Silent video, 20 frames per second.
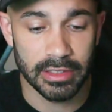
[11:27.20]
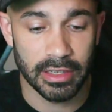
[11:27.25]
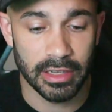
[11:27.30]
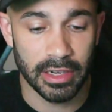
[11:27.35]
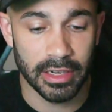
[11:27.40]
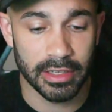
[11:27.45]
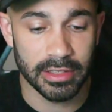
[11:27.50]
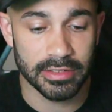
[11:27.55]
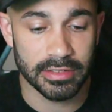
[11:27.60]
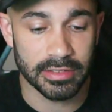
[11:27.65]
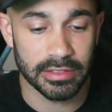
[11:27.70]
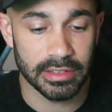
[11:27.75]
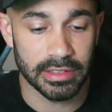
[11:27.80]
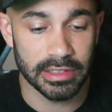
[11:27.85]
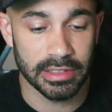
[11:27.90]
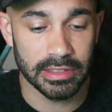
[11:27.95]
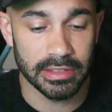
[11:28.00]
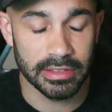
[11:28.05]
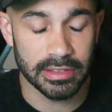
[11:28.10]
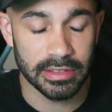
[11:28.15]

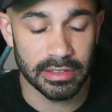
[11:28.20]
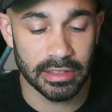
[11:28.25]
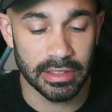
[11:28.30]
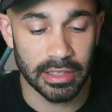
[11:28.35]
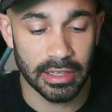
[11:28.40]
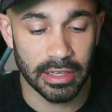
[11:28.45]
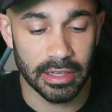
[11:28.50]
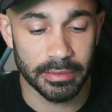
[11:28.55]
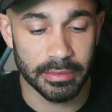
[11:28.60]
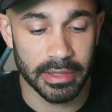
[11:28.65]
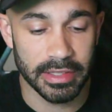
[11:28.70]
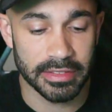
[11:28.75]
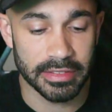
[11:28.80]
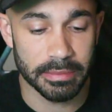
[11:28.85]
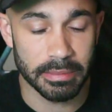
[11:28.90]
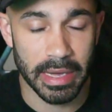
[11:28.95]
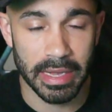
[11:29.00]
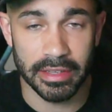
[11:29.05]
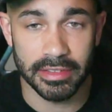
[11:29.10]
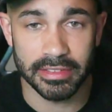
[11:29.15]
honestly, it's a
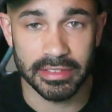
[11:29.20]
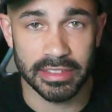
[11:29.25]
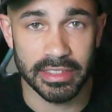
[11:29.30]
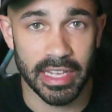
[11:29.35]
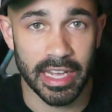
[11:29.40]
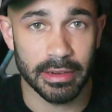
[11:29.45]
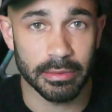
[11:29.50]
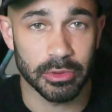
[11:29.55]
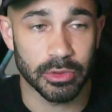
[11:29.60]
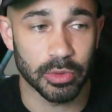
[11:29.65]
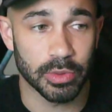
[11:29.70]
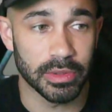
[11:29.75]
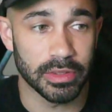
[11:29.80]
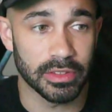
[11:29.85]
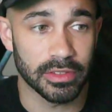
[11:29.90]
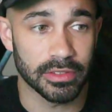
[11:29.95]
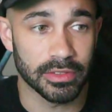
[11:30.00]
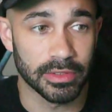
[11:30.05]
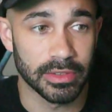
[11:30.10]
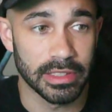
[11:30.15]
balancing act between
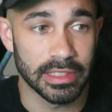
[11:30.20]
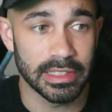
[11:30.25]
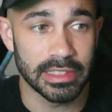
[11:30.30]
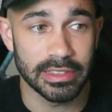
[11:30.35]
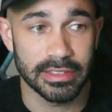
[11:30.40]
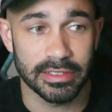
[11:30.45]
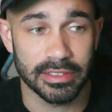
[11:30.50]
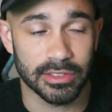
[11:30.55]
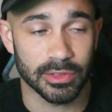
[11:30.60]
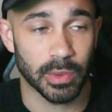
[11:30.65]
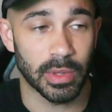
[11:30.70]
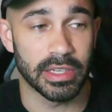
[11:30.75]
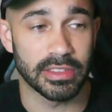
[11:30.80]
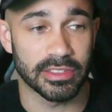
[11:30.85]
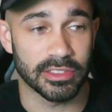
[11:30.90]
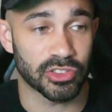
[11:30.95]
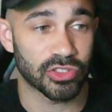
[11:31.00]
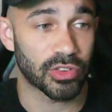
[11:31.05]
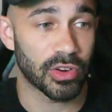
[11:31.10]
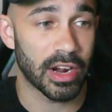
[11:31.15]
the three. That's why
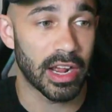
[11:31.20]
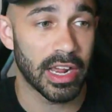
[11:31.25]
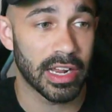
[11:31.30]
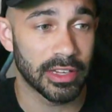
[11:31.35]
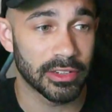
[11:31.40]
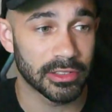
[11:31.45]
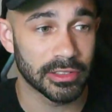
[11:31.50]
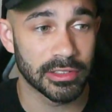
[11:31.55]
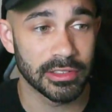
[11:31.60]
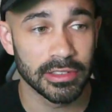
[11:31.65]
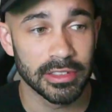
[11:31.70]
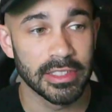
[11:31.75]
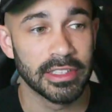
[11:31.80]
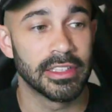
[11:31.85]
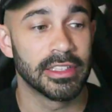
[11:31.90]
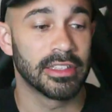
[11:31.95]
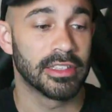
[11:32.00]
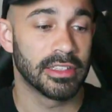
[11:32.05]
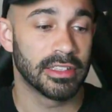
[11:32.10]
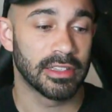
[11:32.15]
it's a triangle.
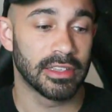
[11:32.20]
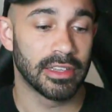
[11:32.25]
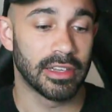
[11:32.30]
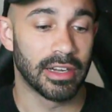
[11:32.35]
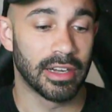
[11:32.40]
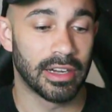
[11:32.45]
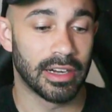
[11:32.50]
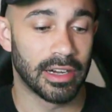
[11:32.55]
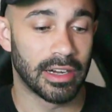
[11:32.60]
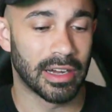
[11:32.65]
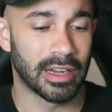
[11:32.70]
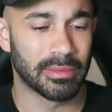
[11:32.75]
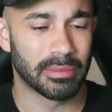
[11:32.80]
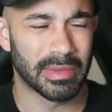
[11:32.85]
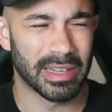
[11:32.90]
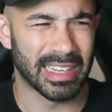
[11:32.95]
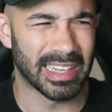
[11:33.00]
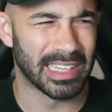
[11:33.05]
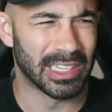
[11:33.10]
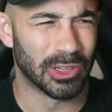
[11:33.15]

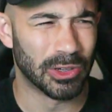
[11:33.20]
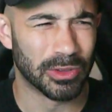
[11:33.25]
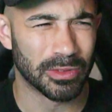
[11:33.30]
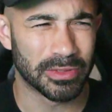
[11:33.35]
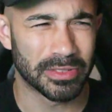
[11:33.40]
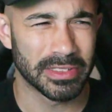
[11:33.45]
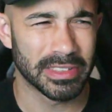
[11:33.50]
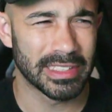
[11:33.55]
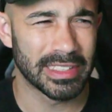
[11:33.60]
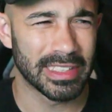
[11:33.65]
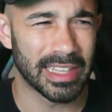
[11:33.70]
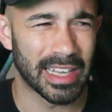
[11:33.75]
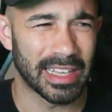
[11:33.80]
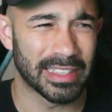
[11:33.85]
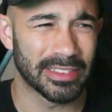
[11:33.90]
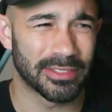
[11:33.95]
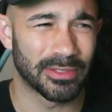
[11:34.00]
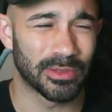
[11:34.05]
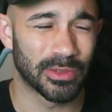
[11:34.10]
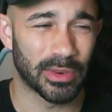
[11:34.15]
Hopefully
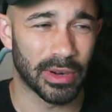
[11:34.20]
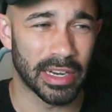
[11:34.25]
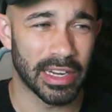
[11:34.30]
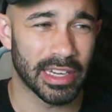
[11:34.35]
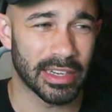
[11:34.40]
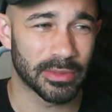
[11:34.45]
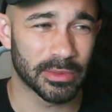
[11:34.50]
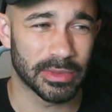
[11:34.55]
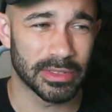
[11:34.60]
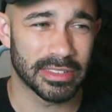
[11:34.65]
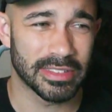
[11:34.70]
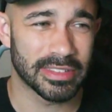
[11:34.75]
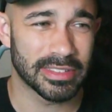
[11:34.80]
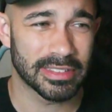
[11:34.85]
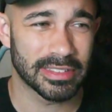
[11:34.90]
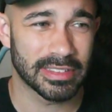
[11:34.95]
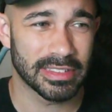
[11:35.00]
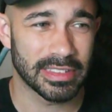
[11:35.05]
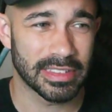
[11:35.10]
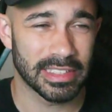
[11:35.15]
that rant
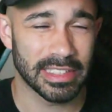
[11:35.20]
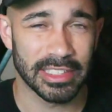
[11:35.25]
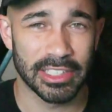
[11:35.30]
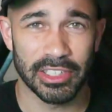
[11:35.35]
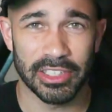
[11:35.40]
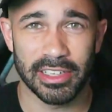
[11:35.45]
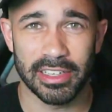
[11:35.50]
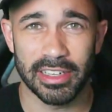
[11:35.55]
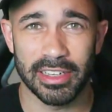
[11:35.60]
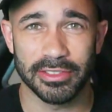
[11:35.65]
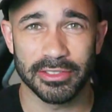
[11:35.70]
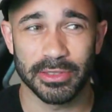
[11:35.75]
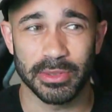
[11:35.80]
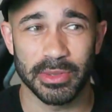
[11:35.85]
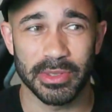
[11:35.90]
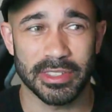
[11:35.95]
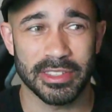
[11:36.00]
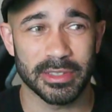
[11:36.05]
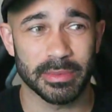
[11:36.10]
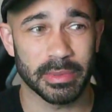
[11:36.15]
was good enough to
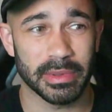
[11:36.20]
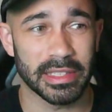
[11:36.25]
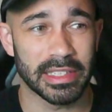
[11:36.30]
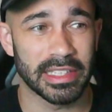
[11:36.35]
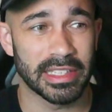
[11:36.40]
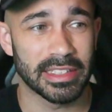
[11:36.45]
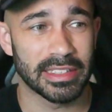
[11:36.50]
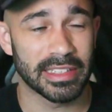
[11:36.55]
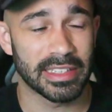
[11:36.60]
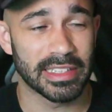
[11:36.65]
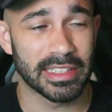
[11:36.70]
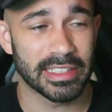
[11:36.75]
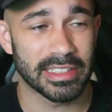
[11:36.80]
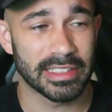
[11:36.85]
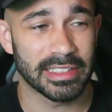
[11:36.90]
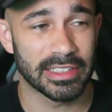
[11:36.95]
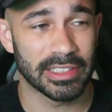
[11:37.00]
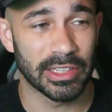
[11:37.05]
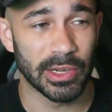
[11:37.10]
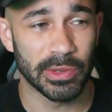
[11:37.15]
explain like
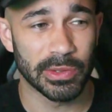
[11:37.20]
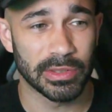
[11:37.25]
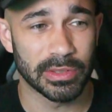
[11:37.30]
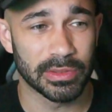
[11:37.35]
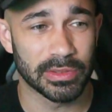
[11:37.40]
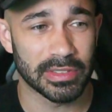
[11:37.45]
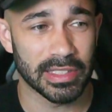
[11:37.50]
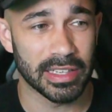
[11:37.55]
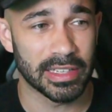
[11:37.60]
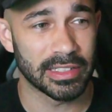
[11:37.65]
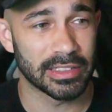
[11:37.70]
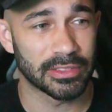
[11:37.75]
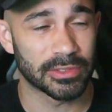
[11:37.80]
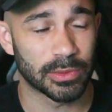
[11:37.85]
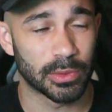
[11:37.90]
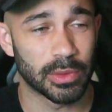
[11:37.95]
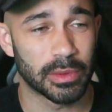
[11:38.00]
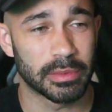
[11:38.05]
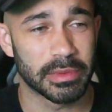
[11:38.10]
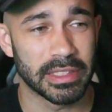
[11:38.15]
go-to settings
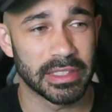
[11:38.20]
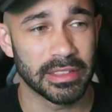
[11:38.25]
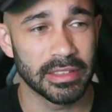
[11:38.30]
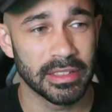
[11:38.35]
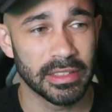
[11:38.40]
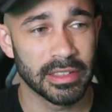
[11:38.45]
for me.